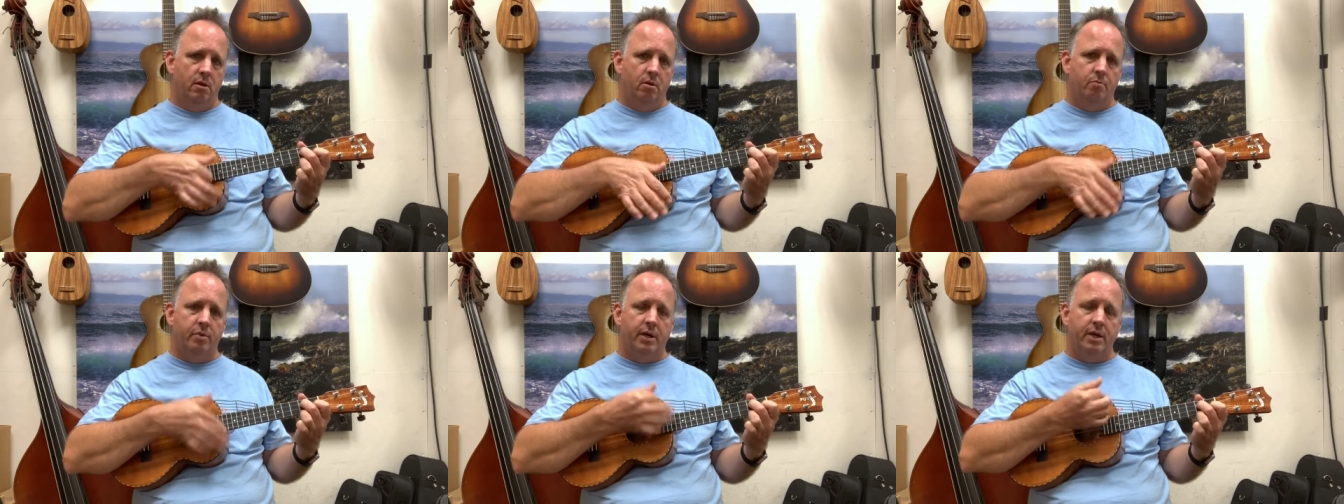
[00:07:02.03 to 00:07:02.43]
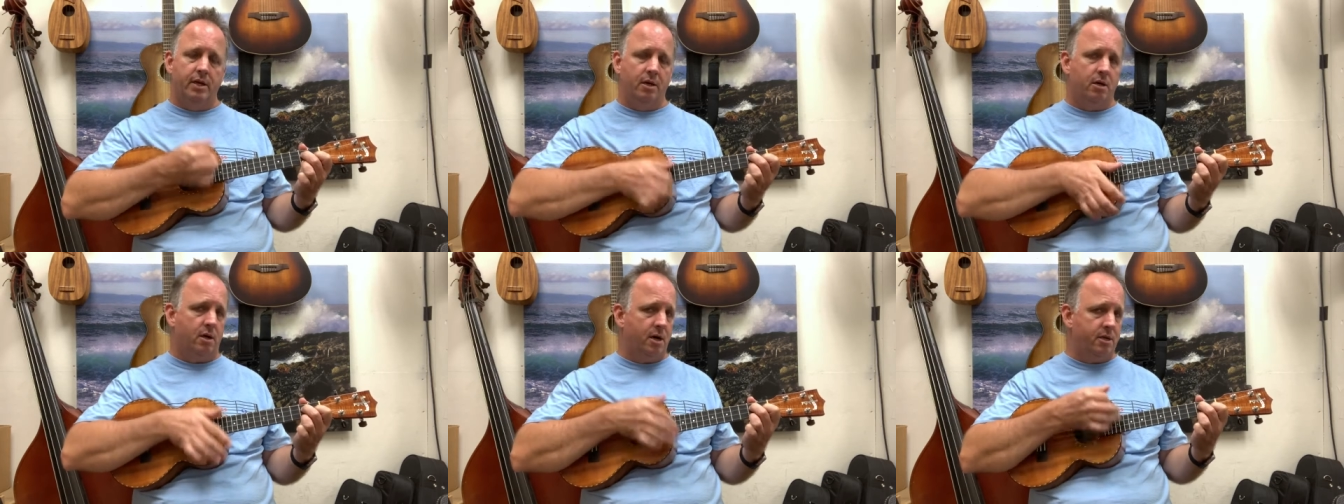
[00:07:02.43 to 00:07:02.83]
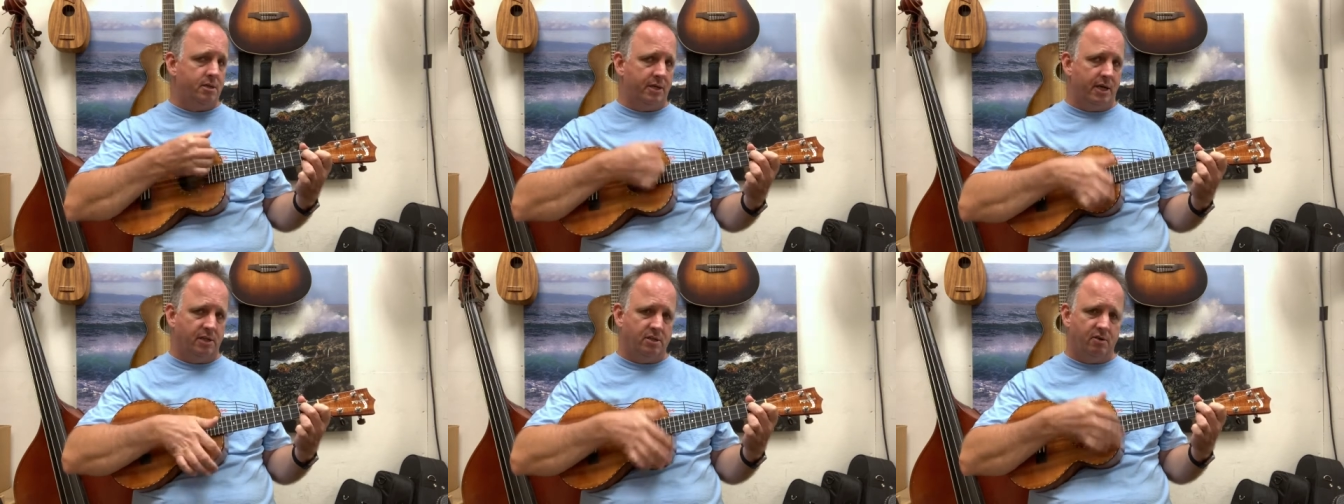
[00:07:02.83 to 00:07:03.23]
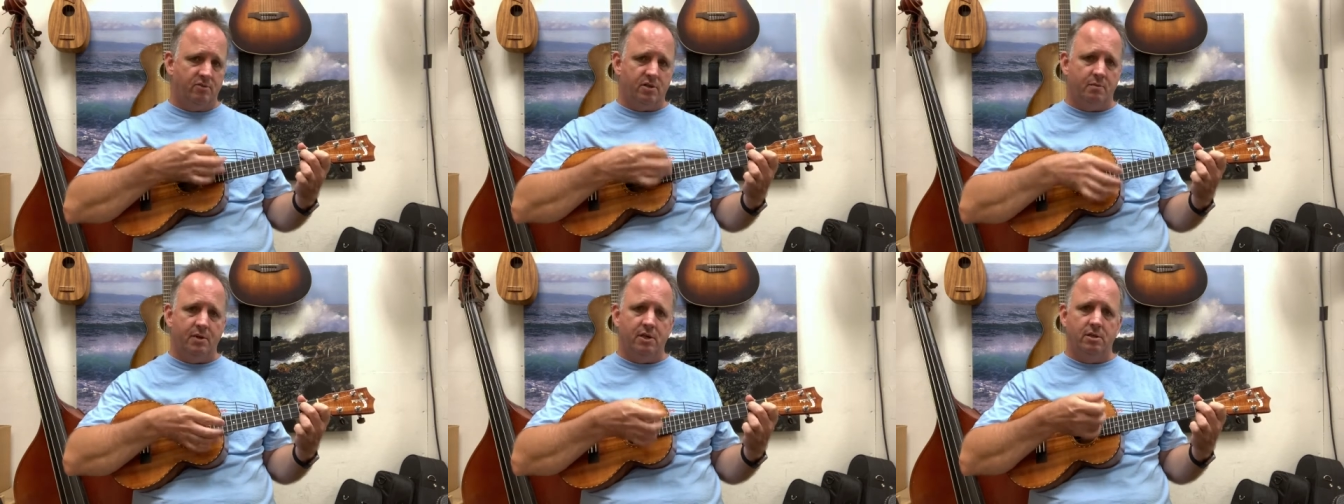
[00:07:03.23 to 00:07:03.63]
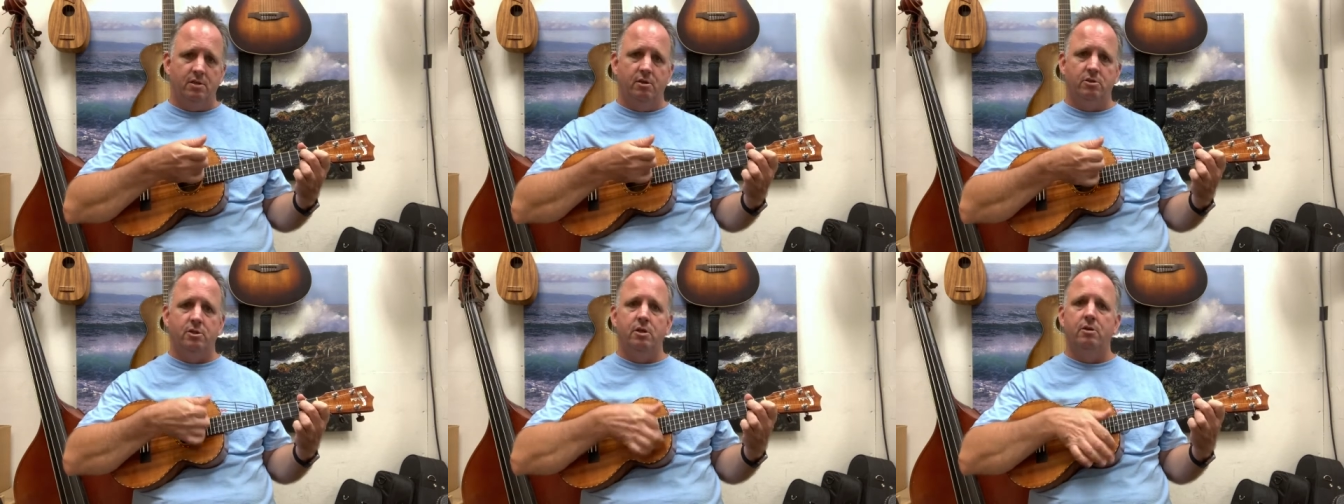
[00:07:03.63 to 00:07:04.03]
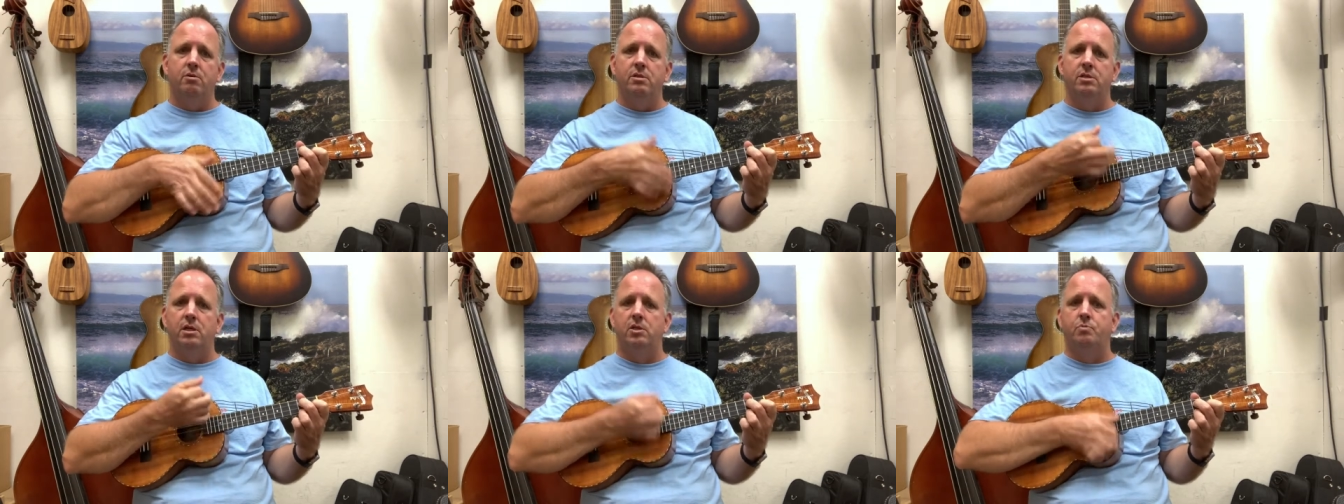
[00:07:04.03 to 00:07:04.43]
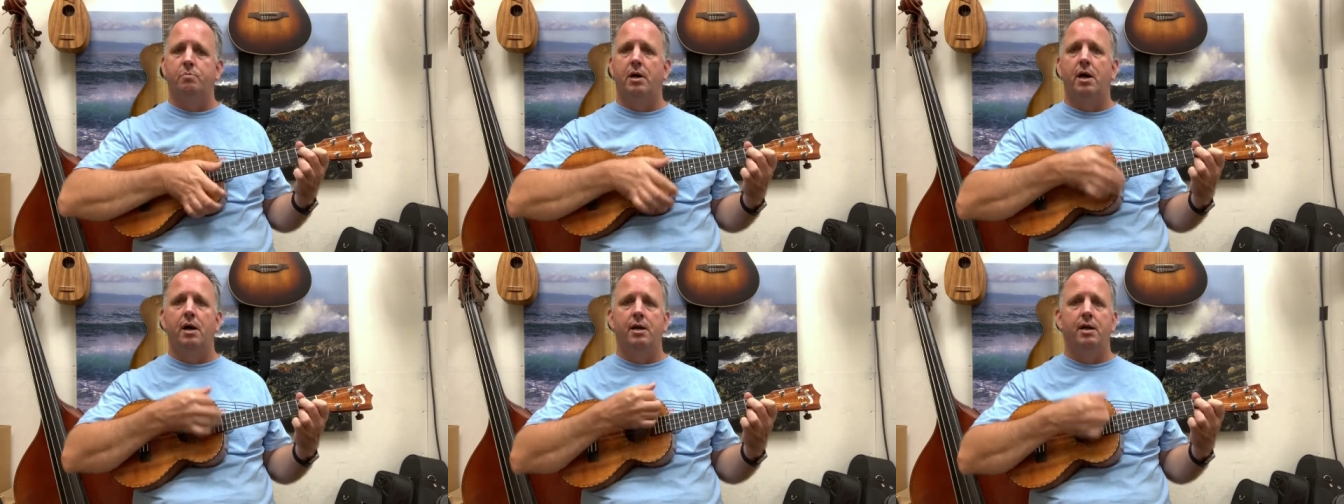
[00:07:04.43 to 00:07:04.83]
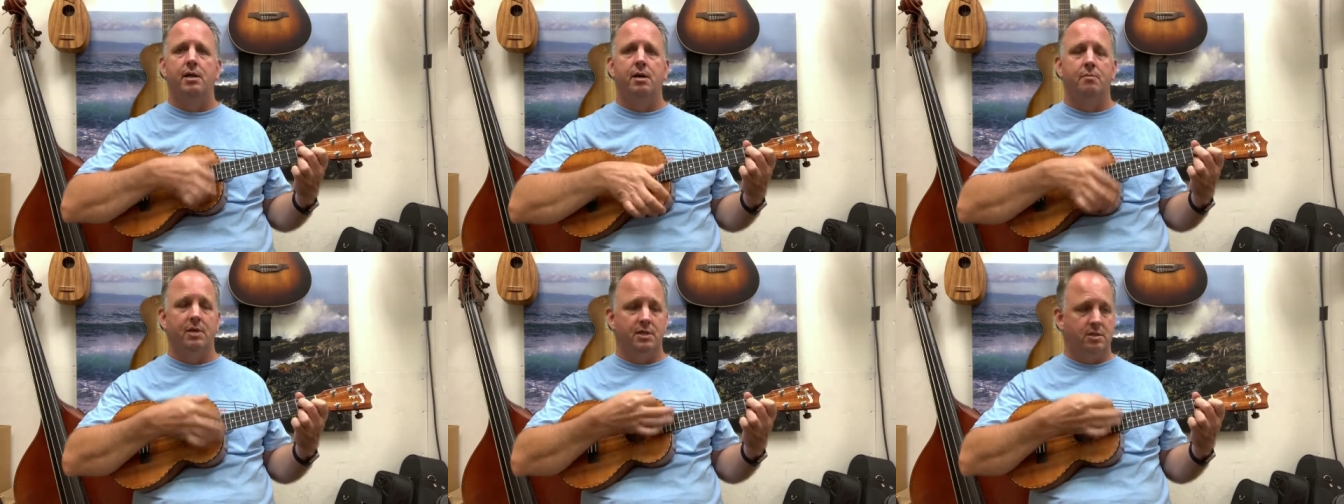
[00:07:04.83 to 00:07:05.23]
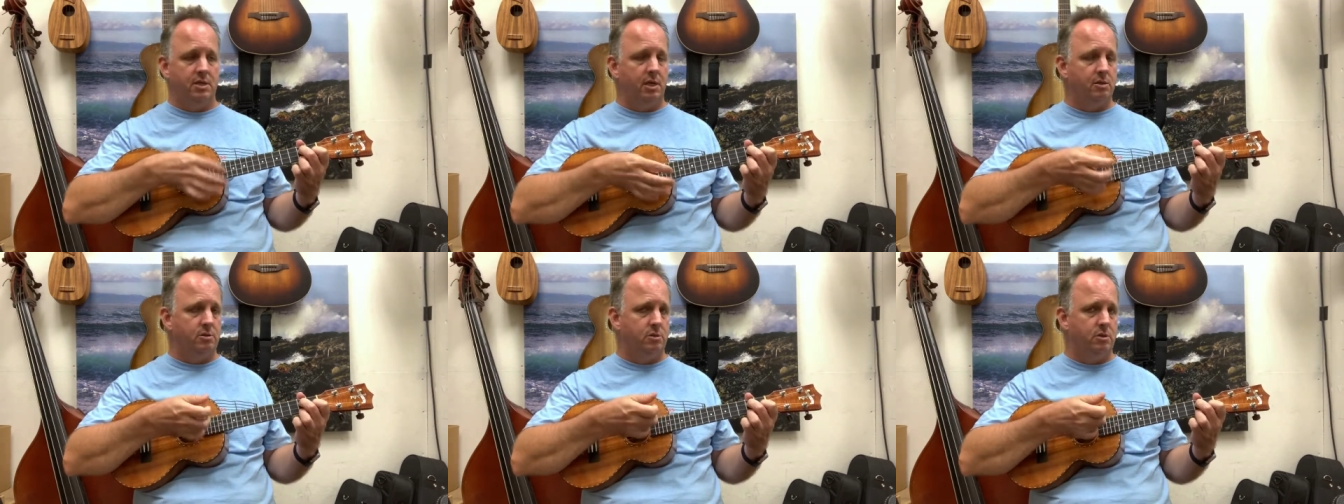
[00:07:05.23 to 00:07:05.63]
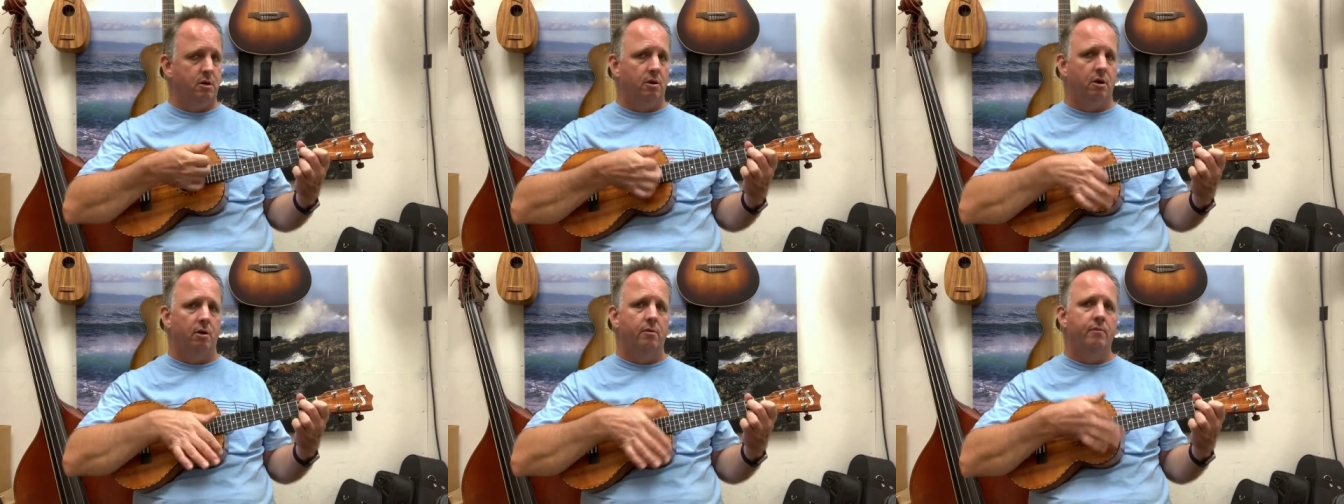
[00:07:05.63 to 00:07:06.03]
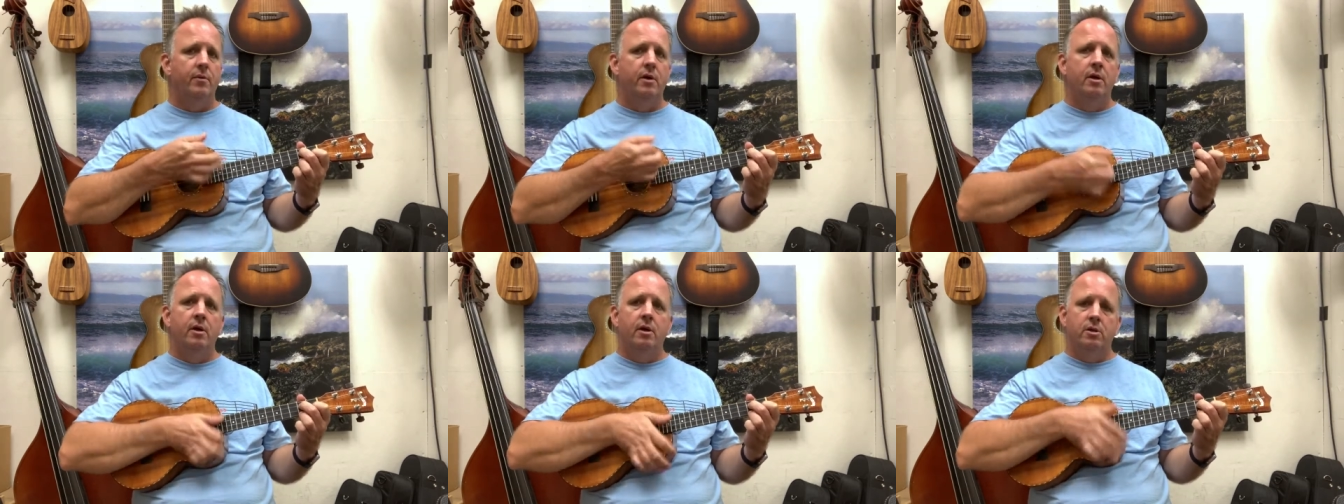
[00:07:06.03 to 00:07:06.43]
But in context, if somebody looks at you and says pa'ani, that means take a solo.